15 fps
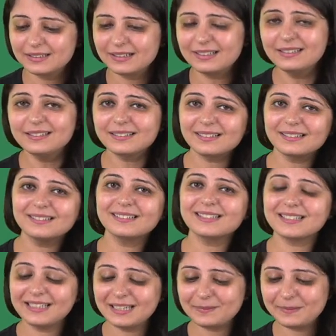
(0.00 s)
a little
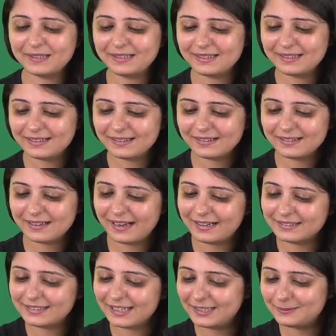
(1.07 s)
sleepy
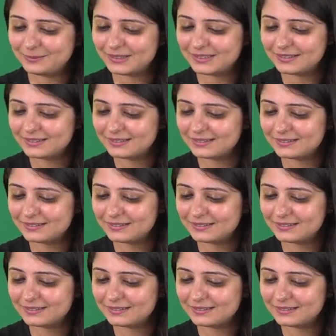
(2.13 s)
at times.